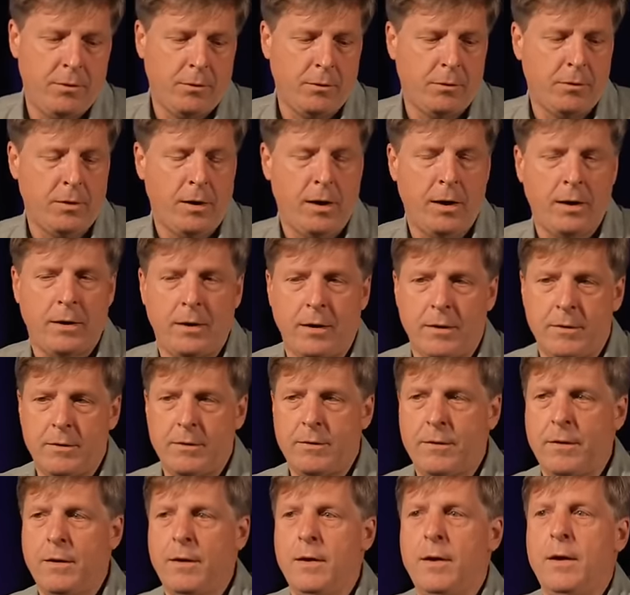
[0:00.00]

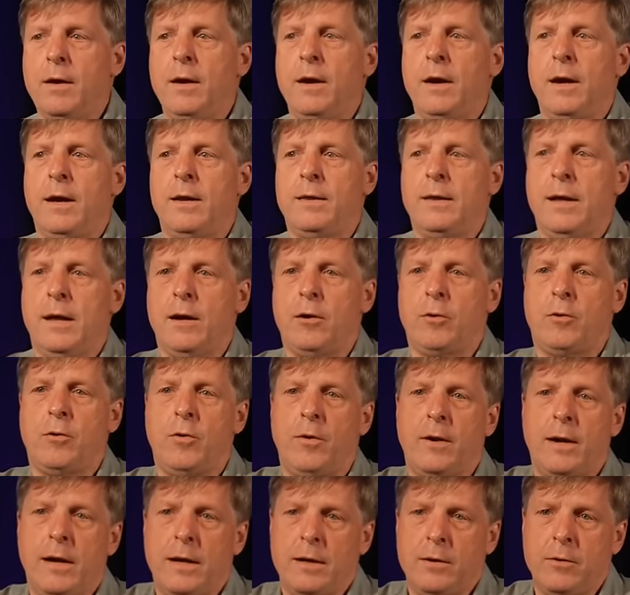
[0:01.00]
targets. And that'll
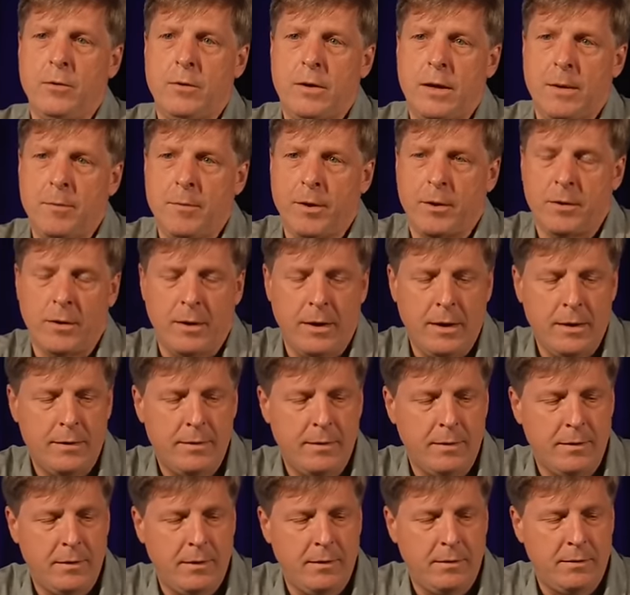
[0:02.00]
create new chemical
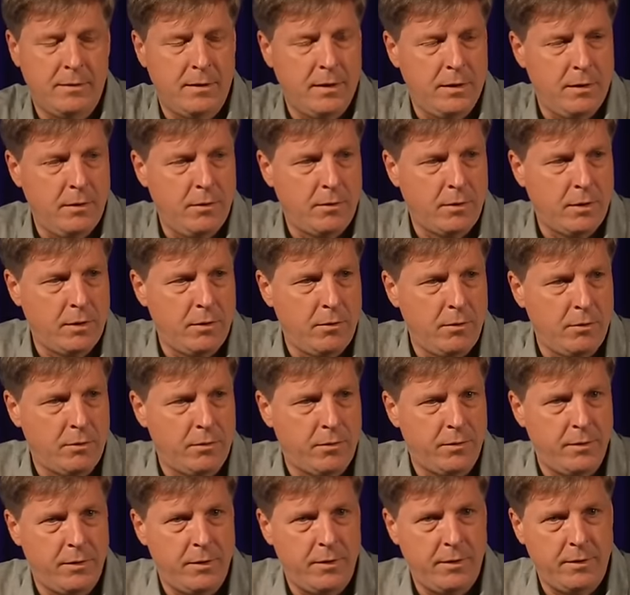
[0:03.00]
entities that you can use
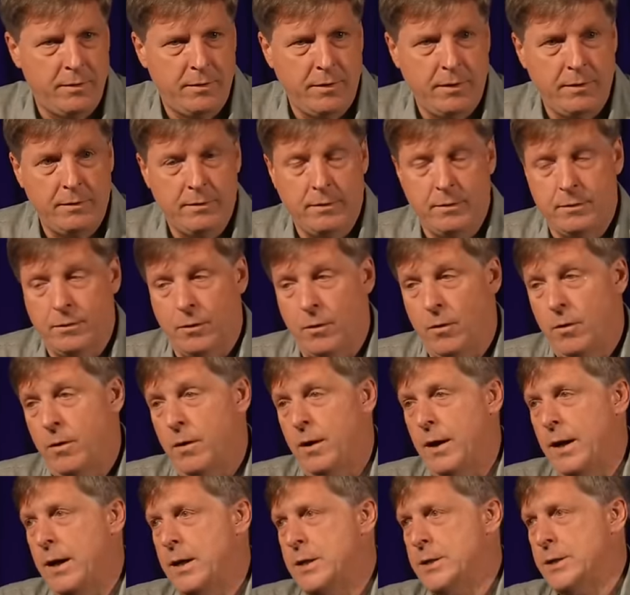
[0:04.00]
for diseases
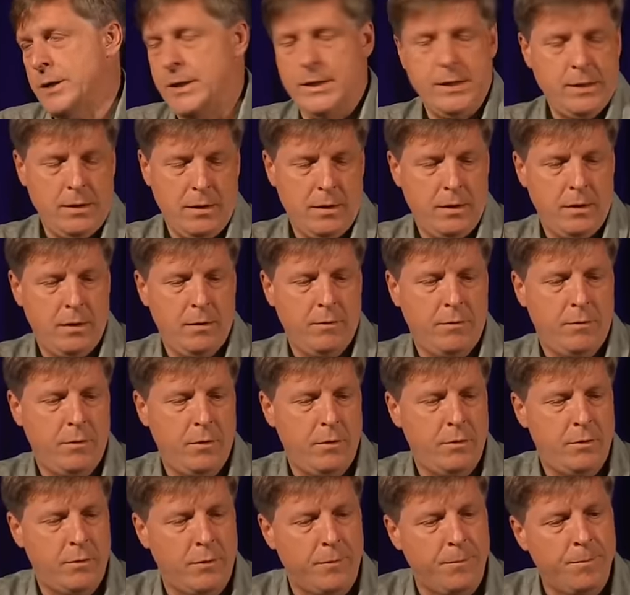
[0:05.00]
or aging in the
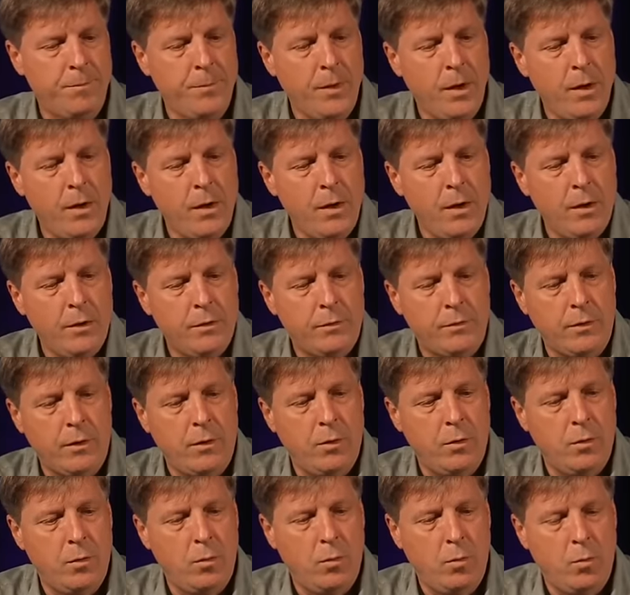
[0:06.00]
future.
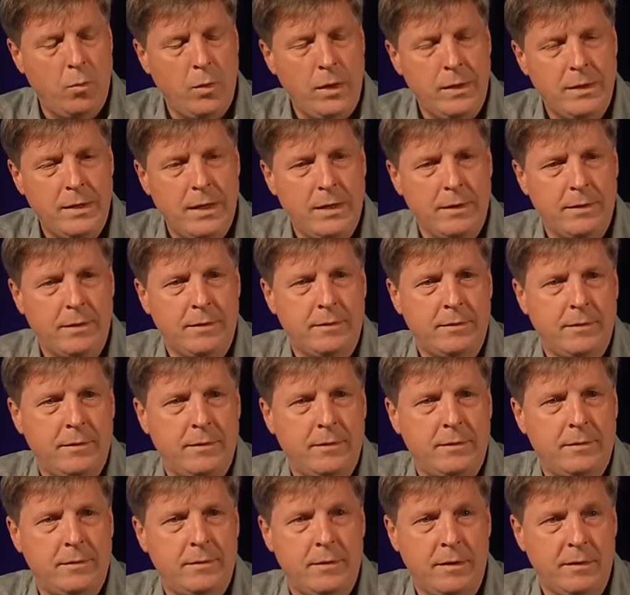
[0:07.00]
So we think this
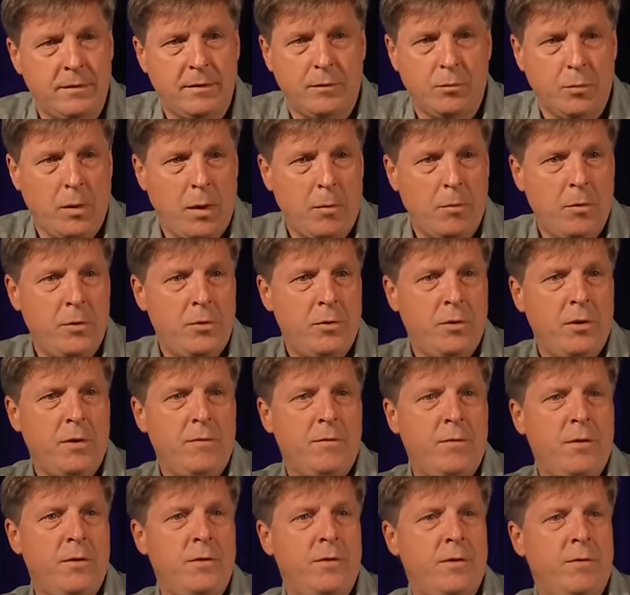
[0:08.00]
is what we're doing
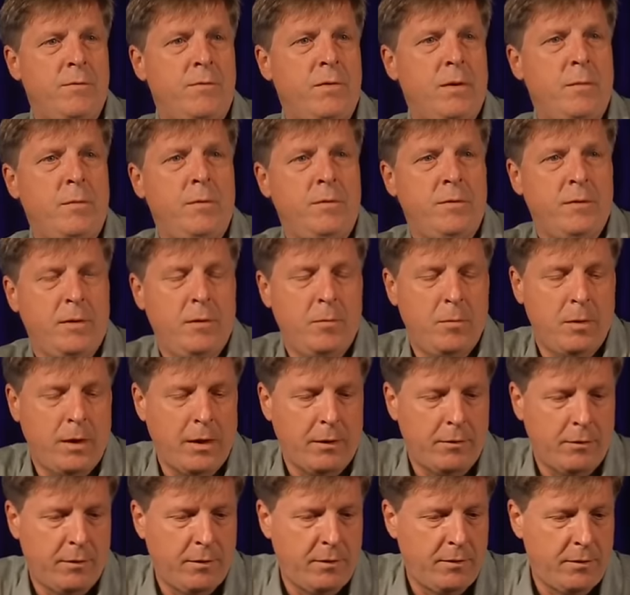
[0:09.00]
for gemfibrozil. We're
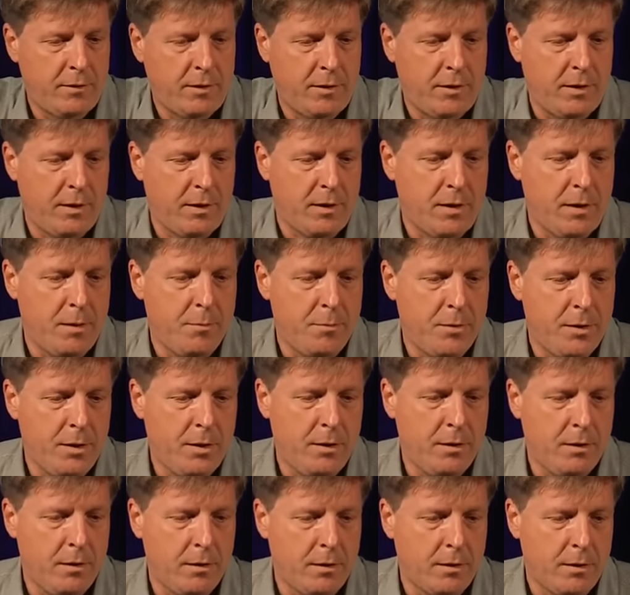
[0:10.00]
actually starting a
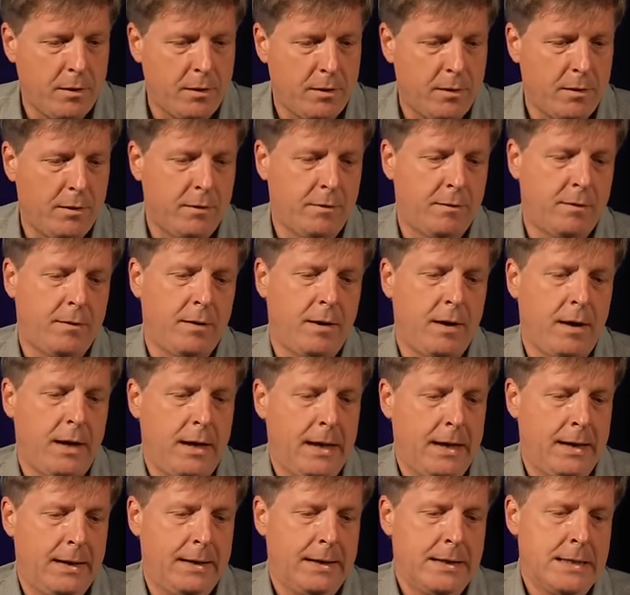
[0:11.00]
company to look at this.
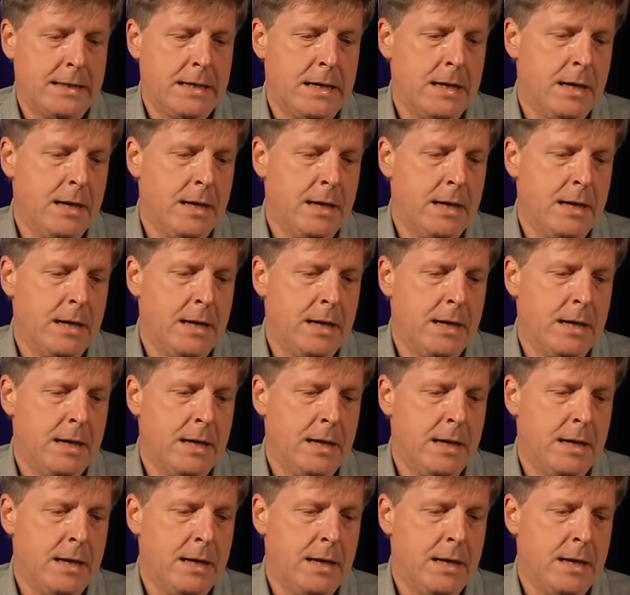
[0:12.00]
And